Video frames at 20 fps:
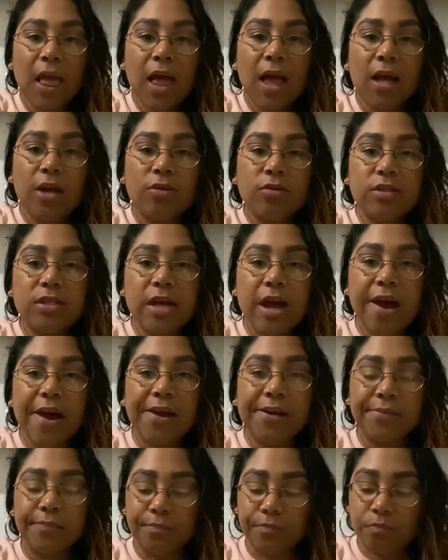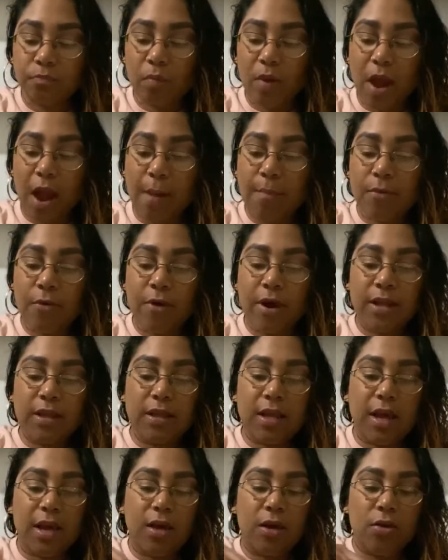Hello, Ty. I'm great,
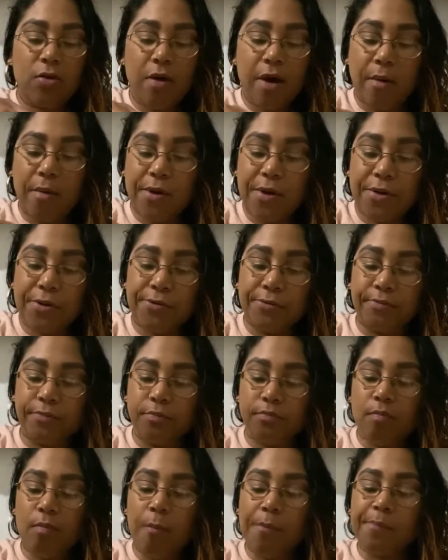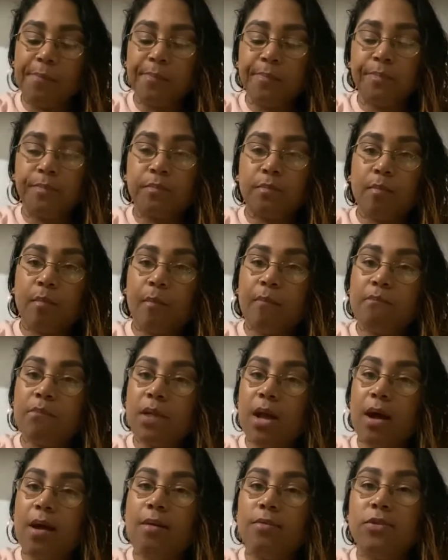thank you. How are you?
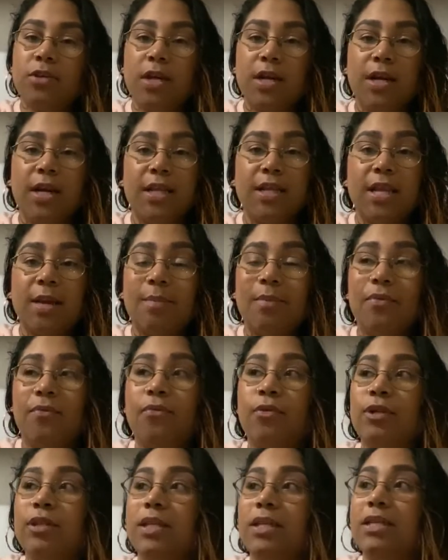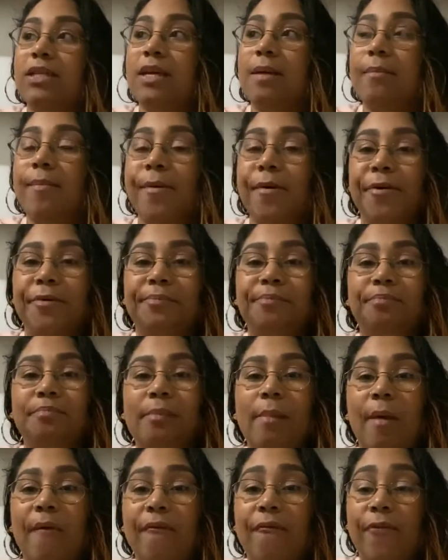I'm trying to get there before December
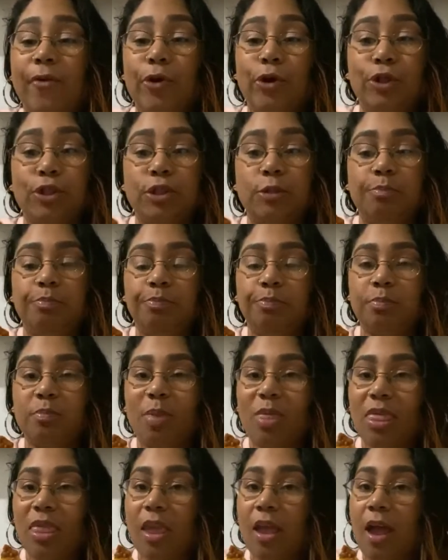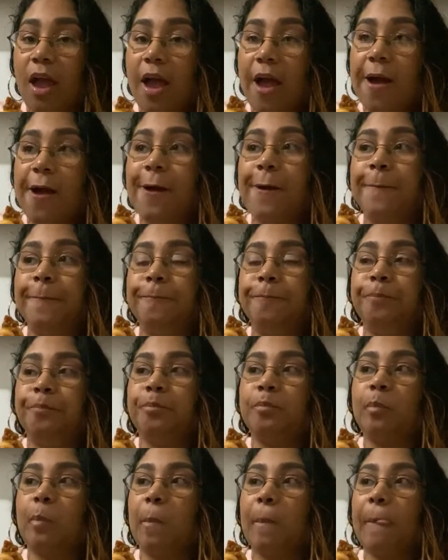1st.
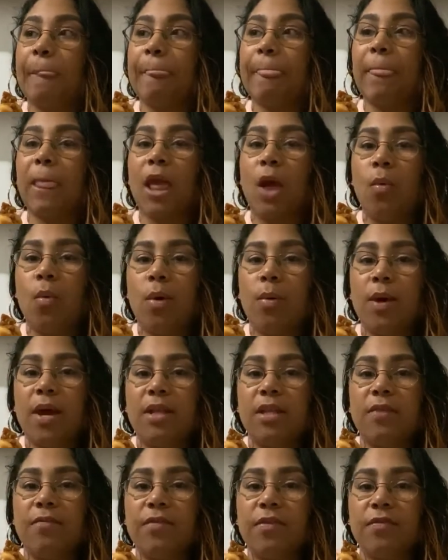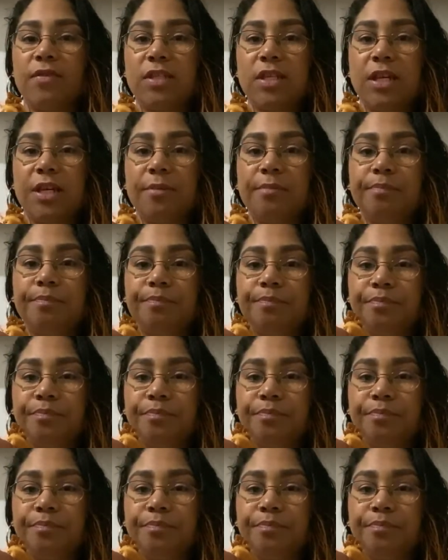Where are we at, the 15th?